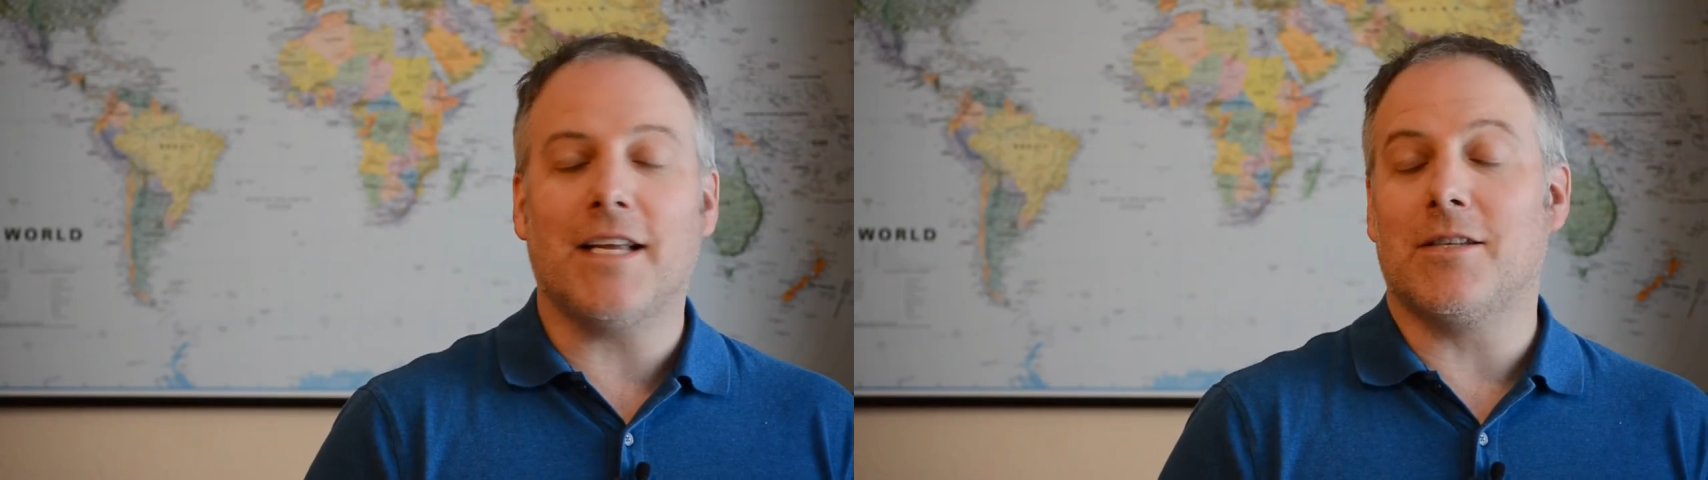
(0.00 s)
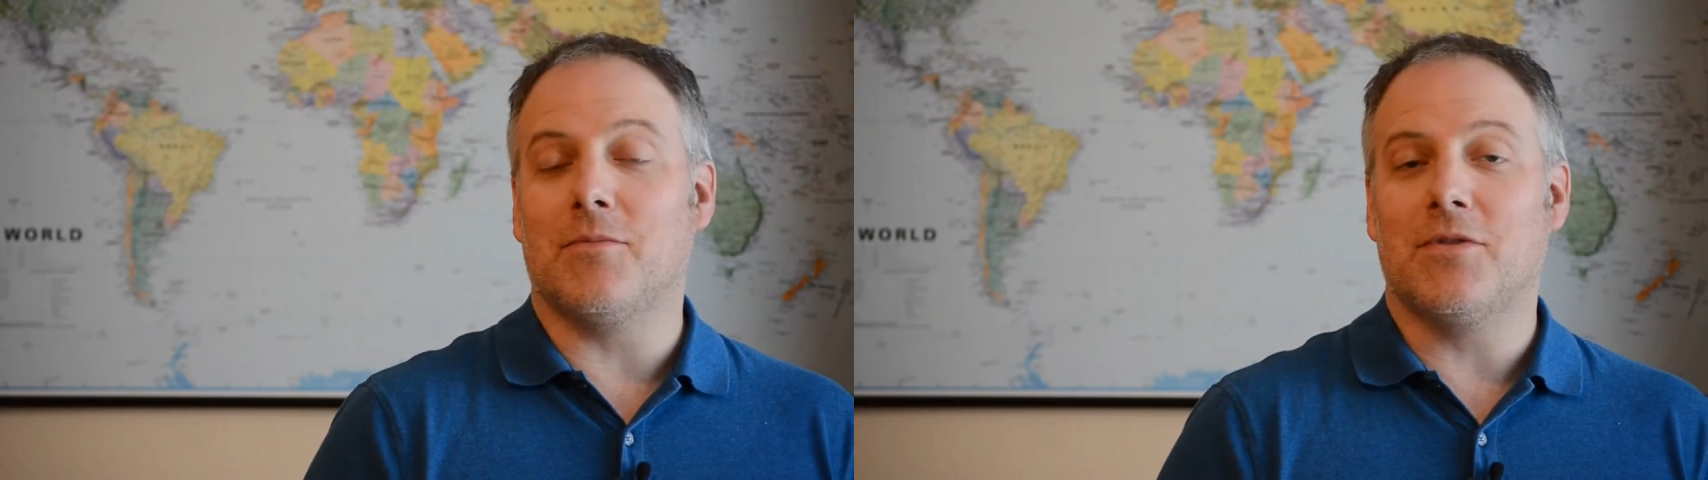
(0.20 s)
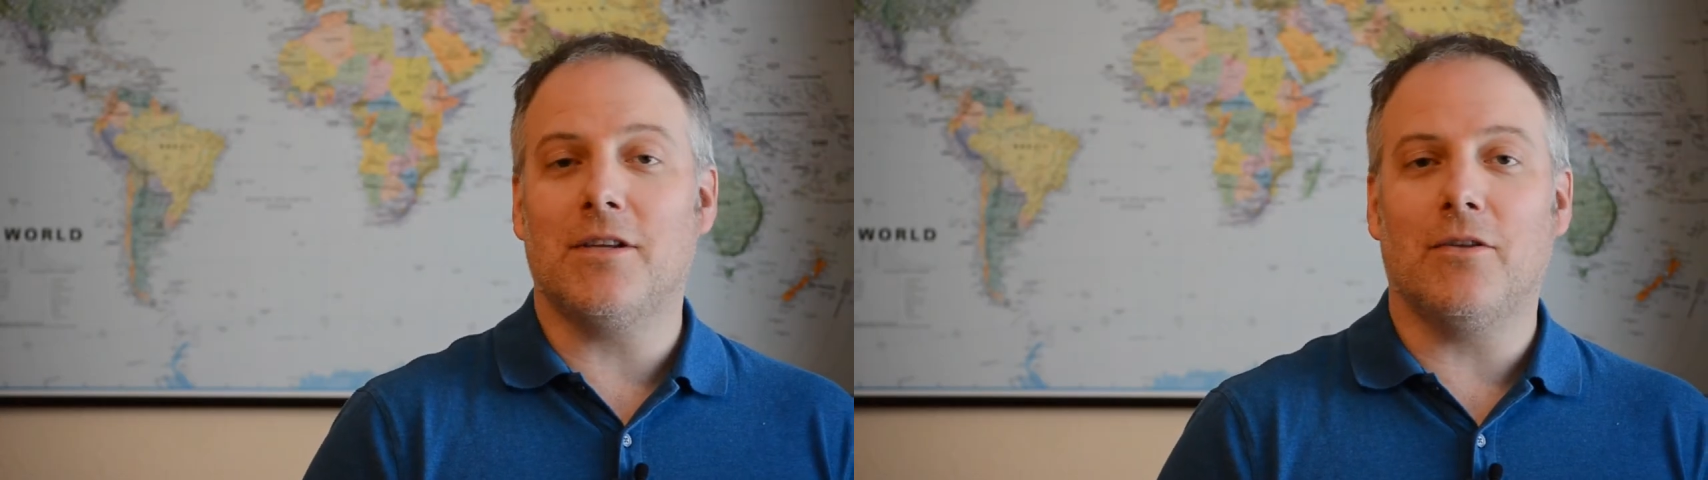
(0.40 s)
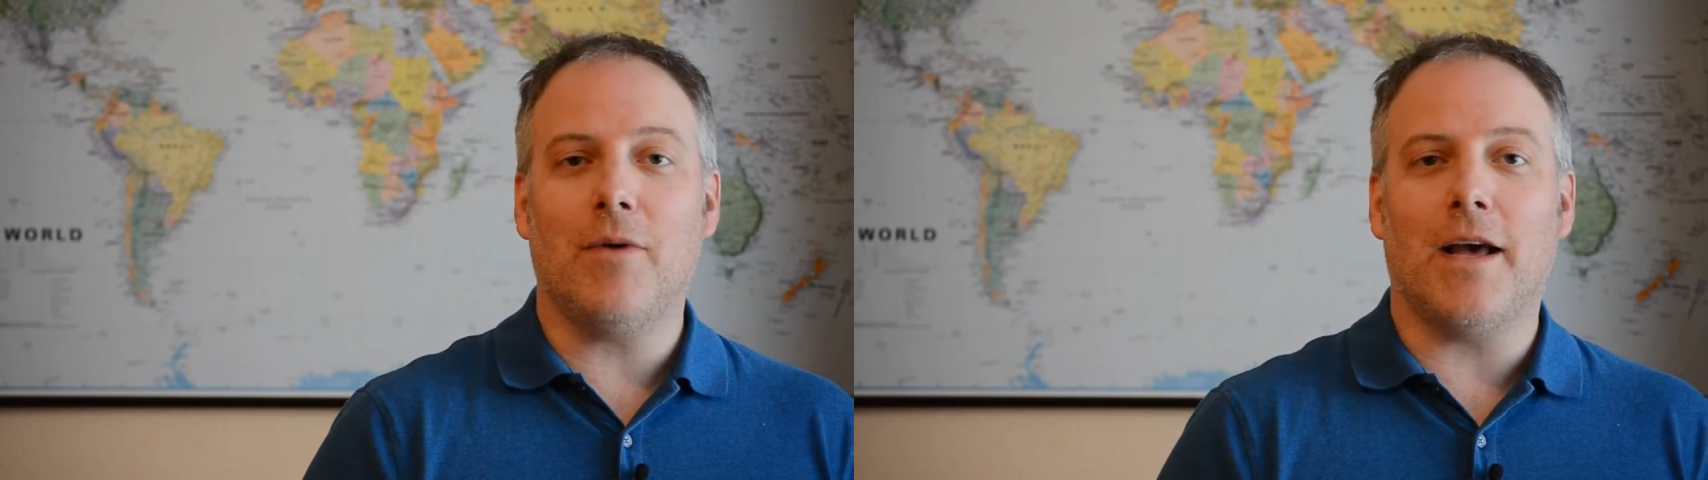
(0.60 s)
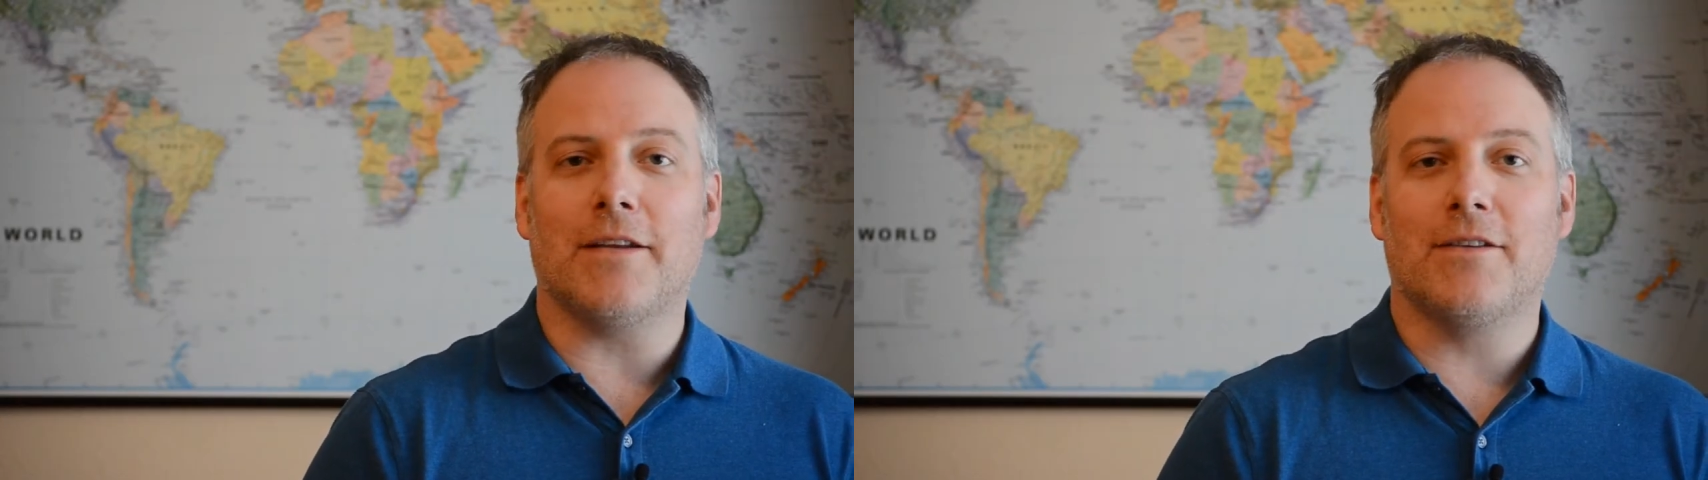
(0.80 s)
and some
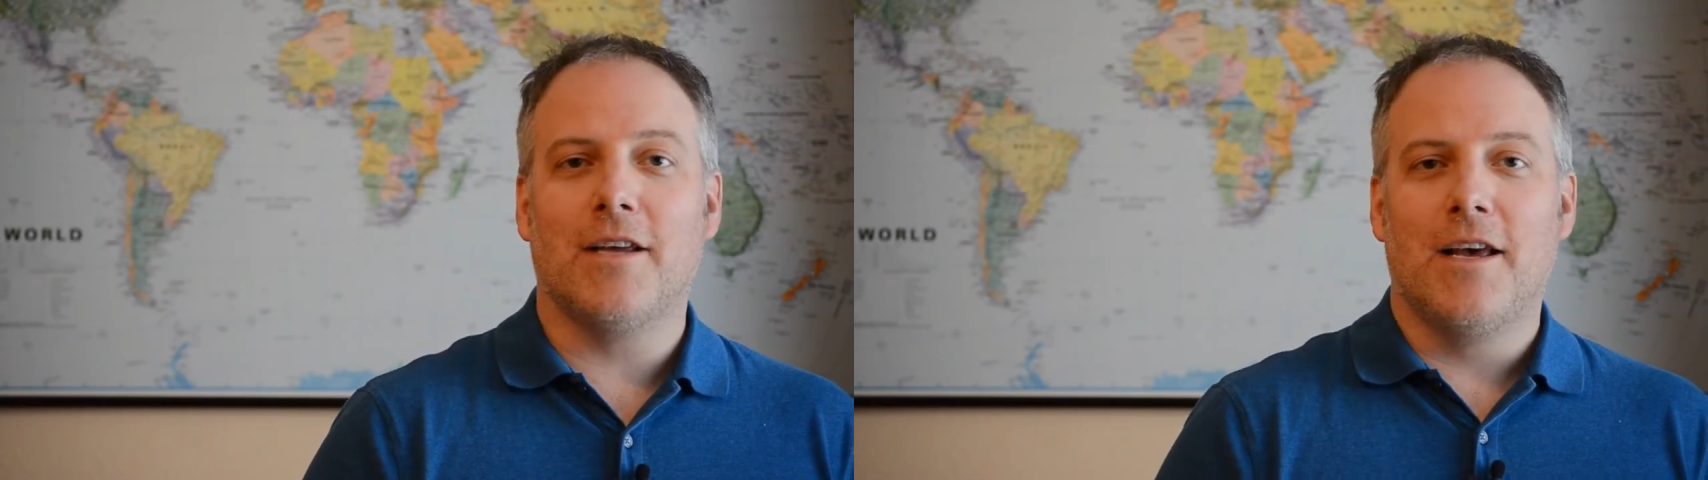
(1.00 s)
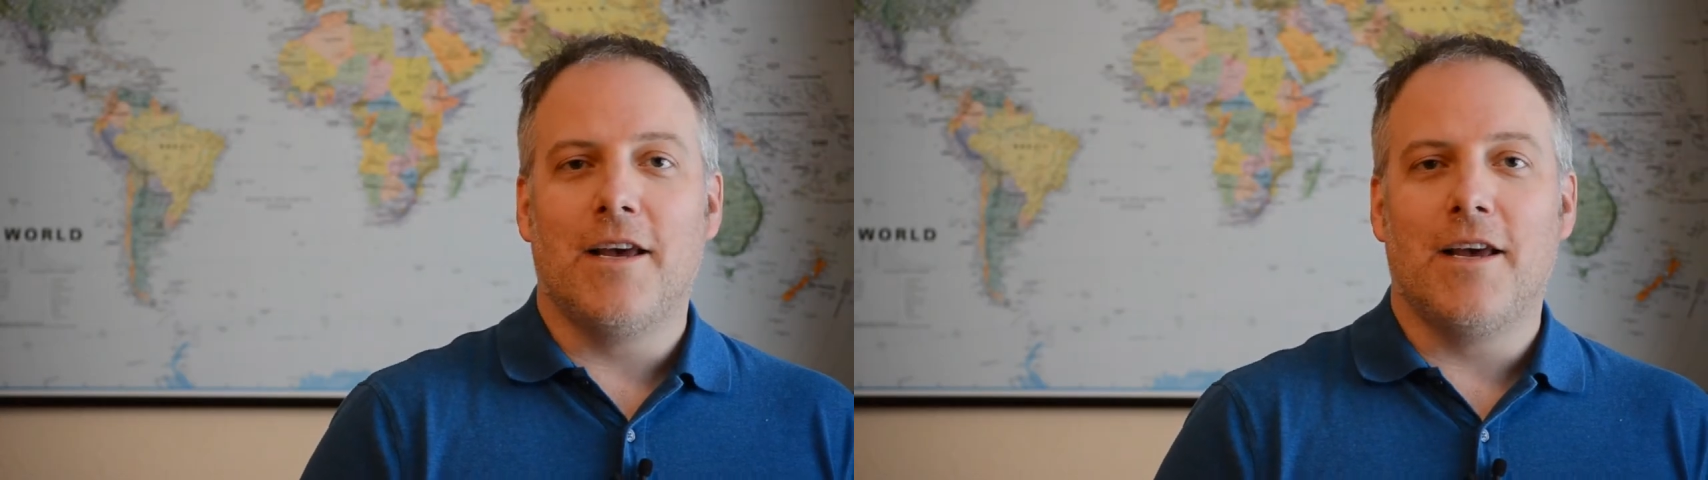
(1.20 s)
silhouettes